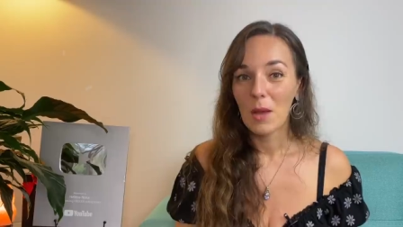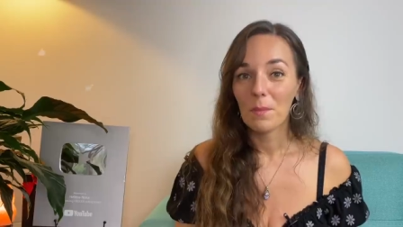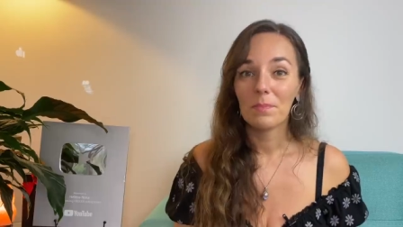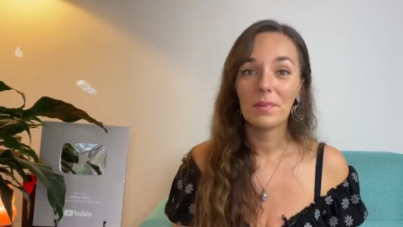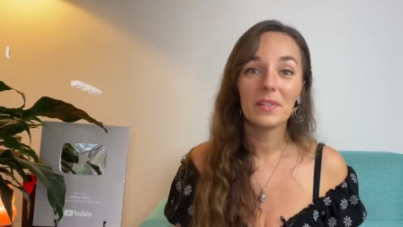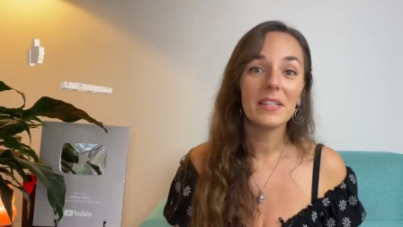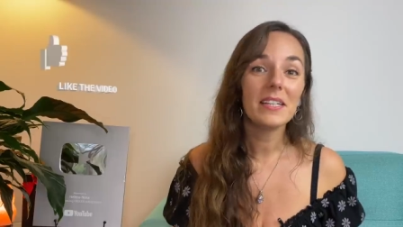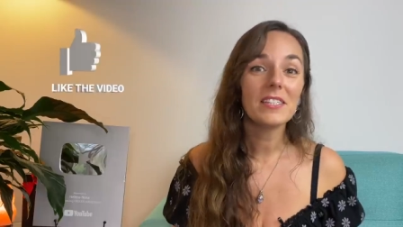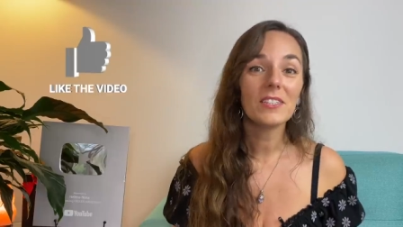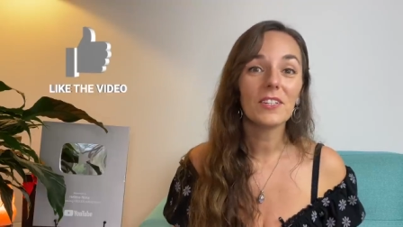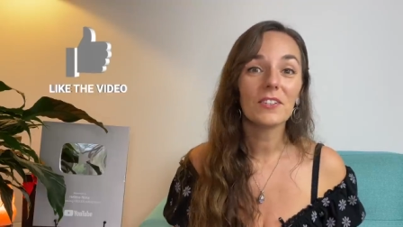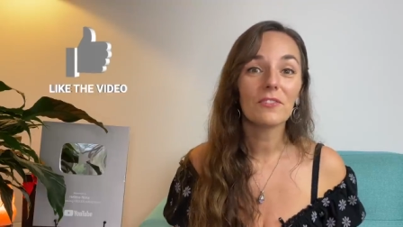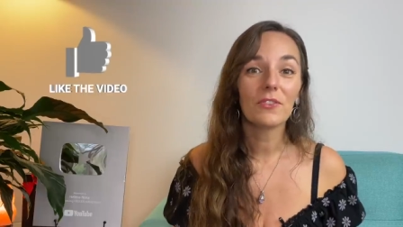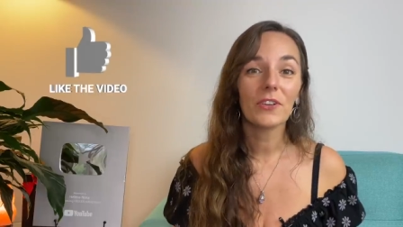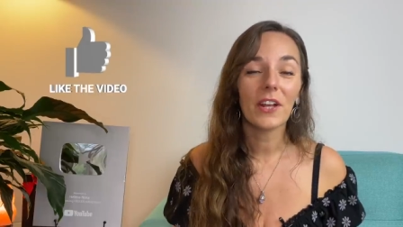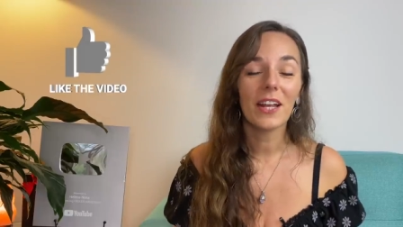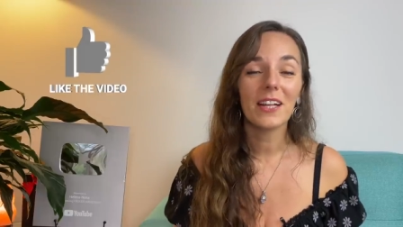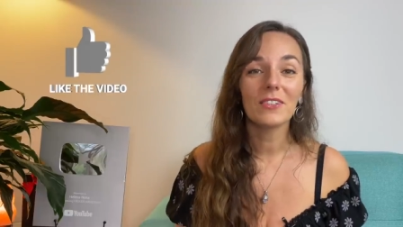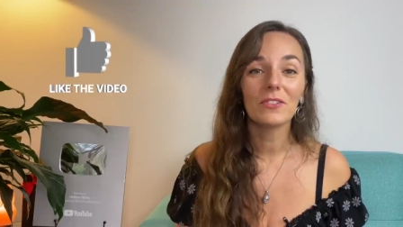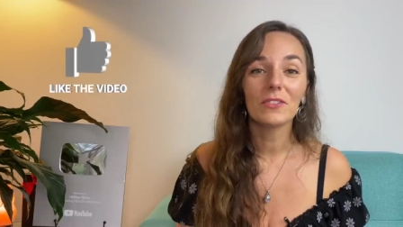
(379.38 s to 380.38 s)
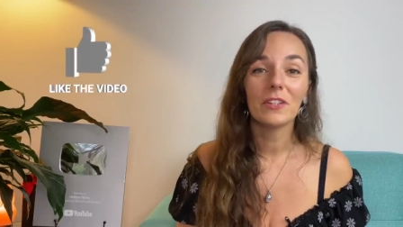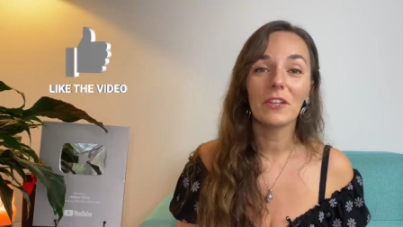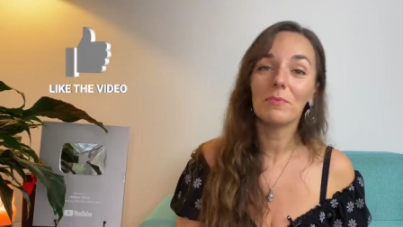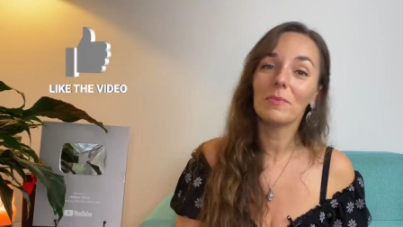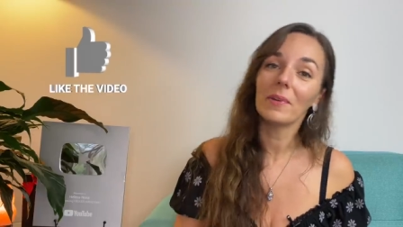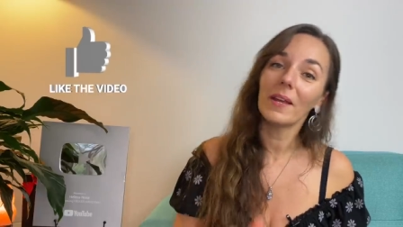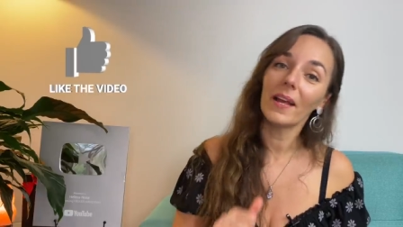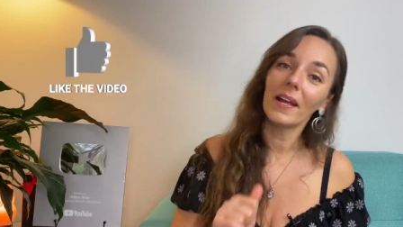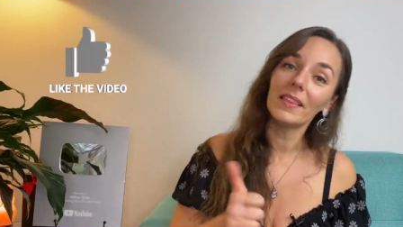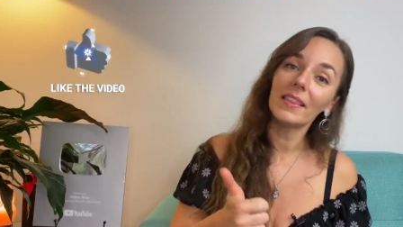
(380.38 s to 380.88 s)
Please don't forget to leave
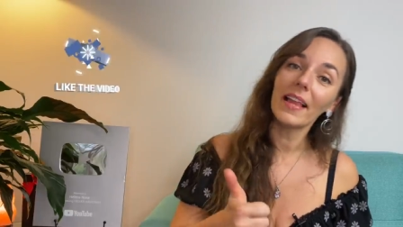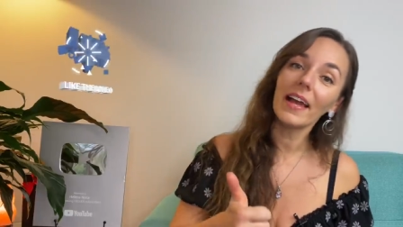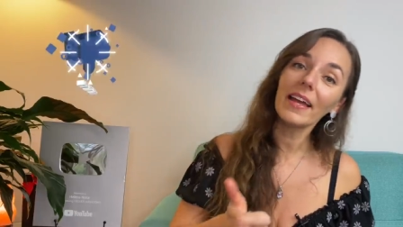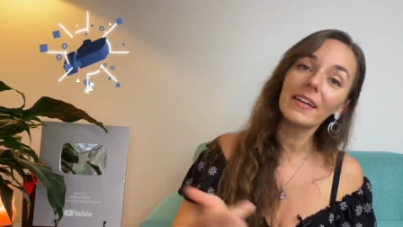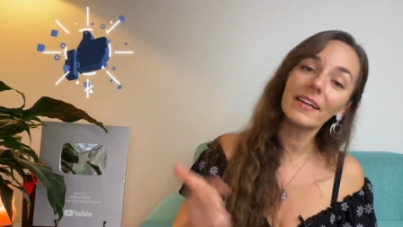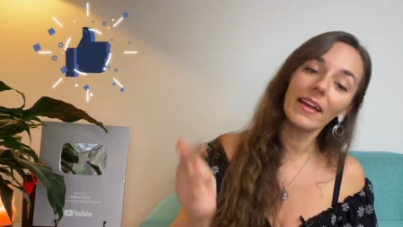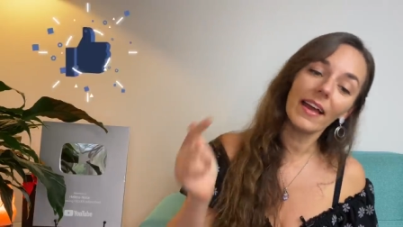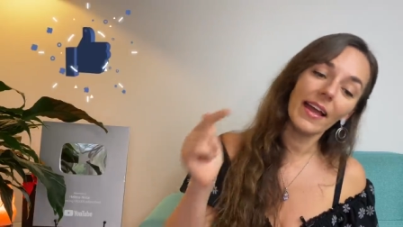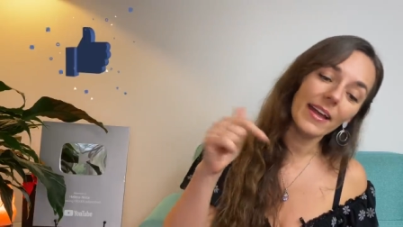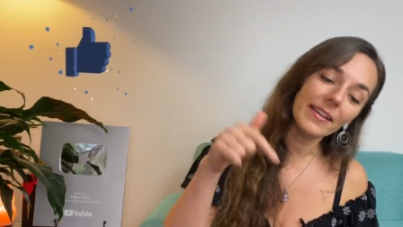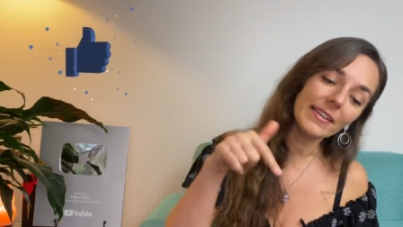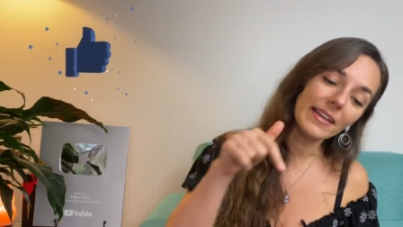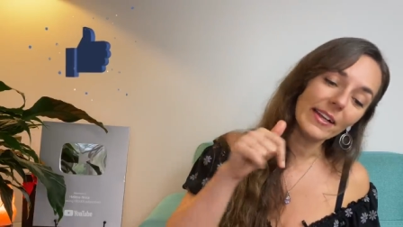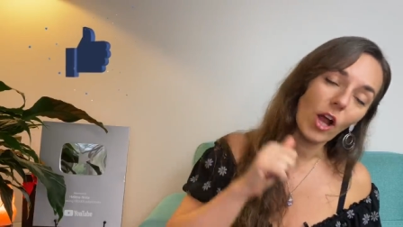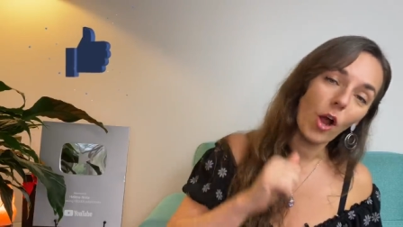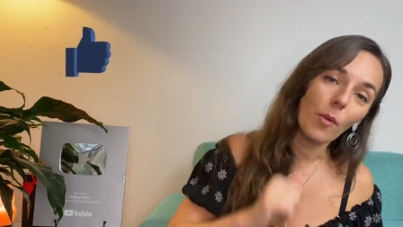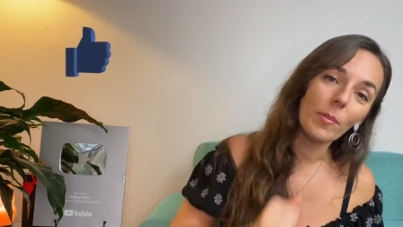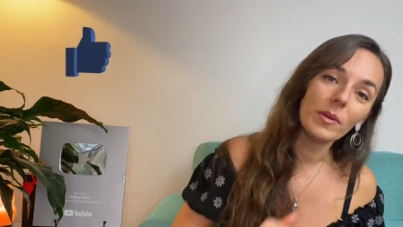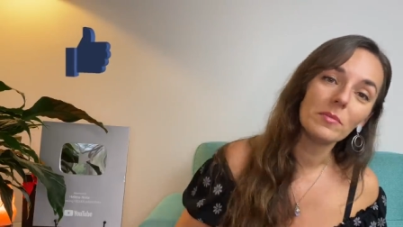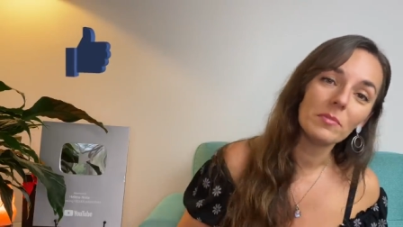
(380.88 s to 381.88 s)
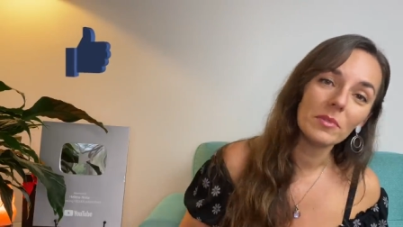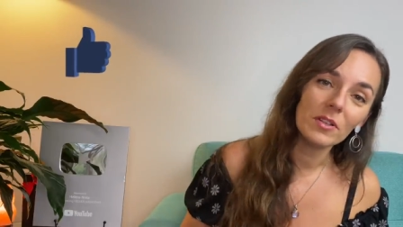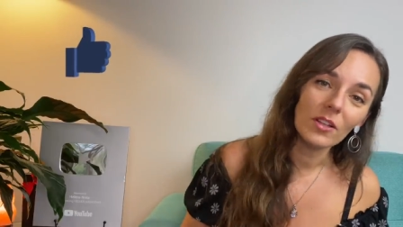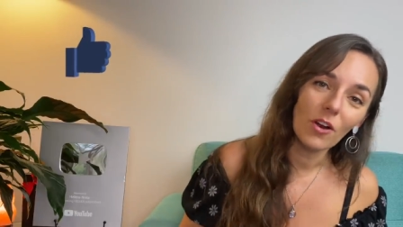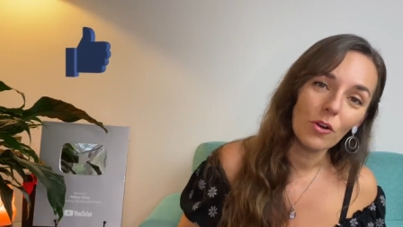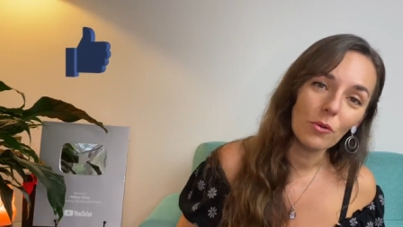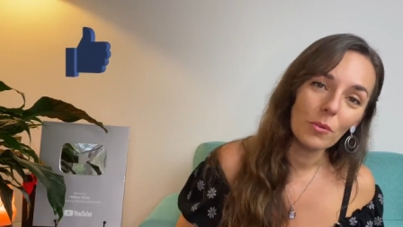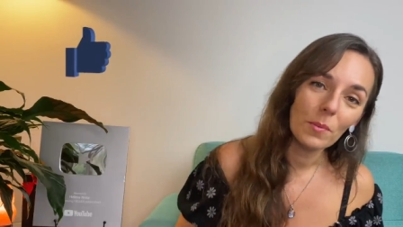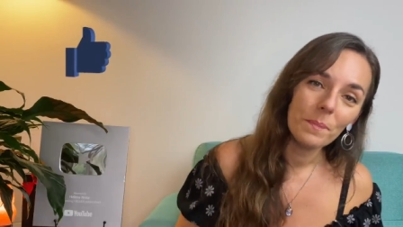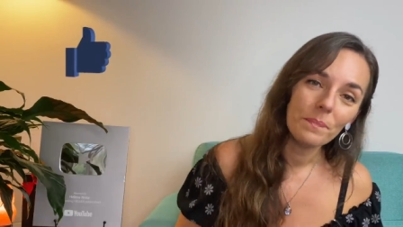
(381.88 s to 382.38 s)
me a like and a comment
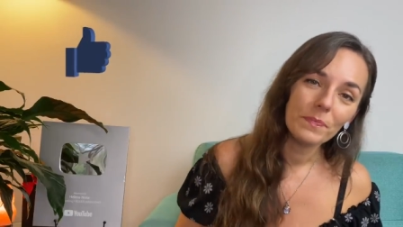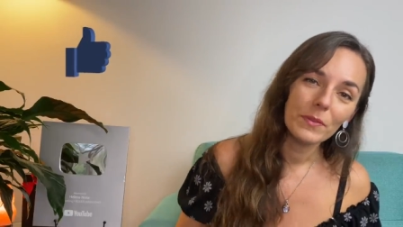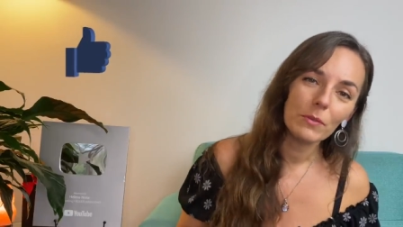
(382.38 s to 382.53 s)
below.